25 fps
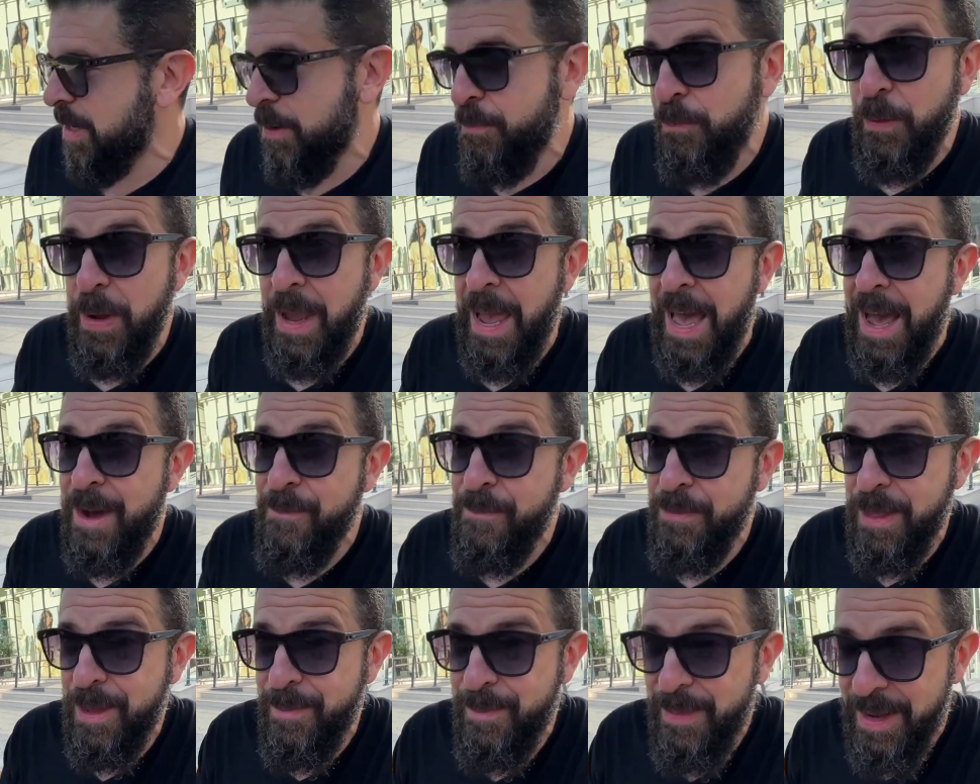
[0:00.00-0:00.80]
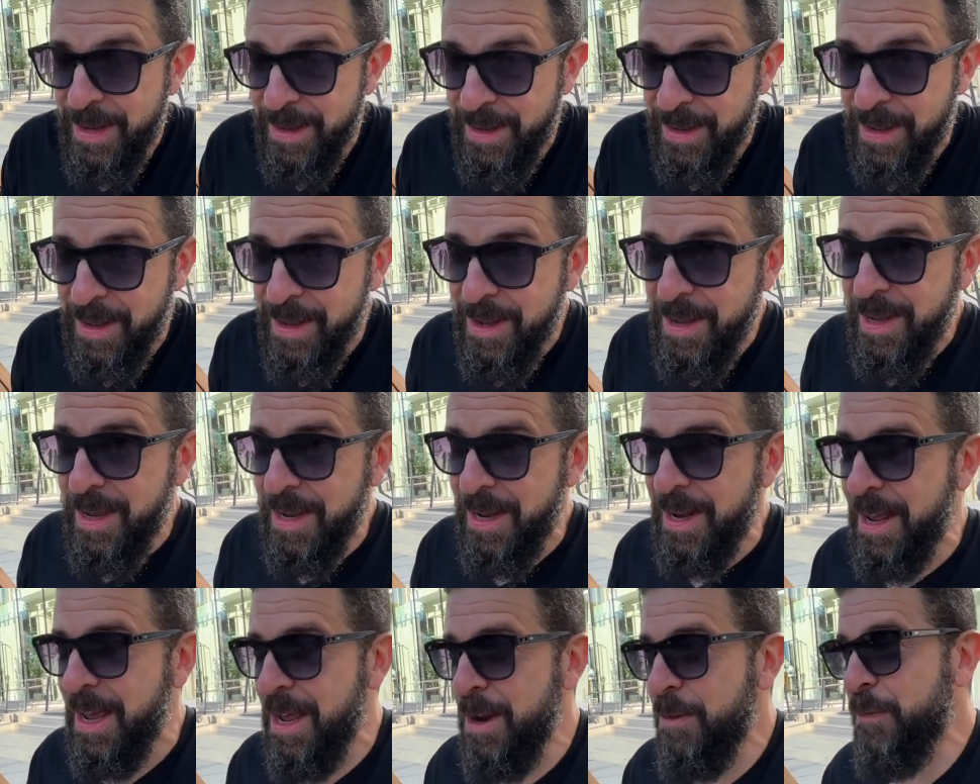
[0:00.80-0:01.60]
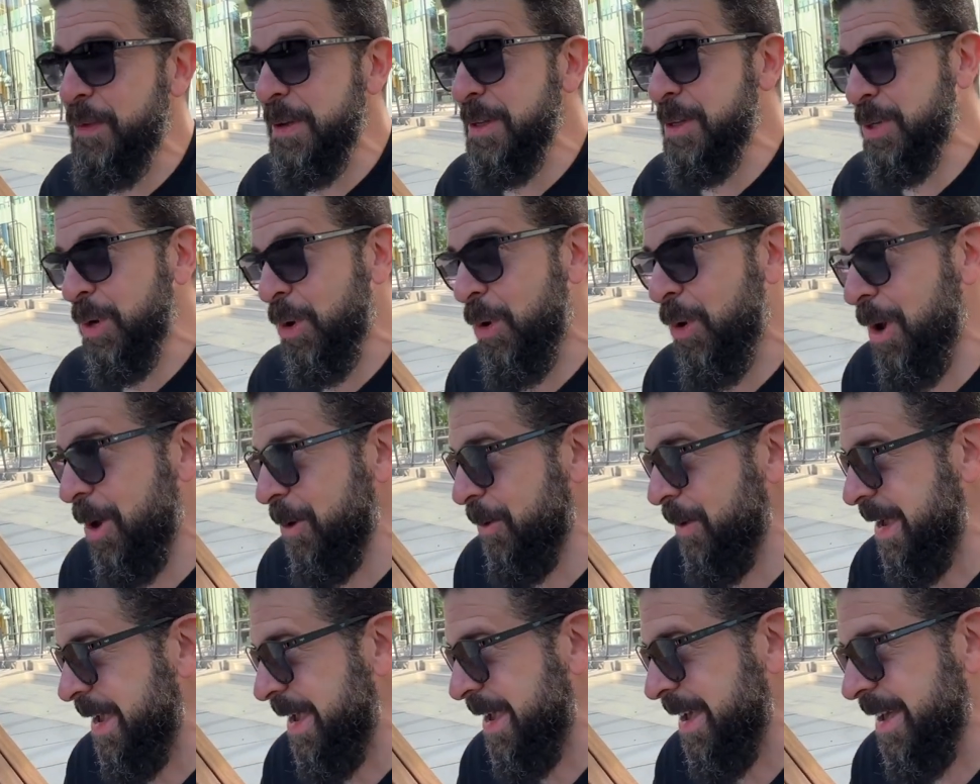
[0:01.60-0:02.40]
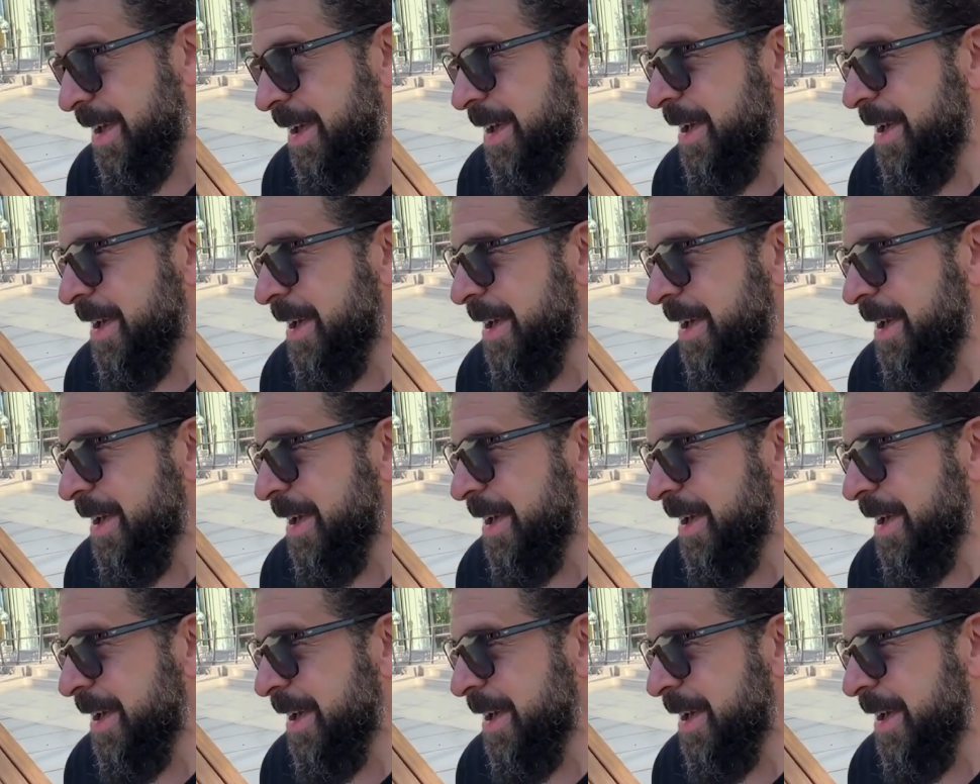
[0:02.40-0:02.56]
if we have them in inventory.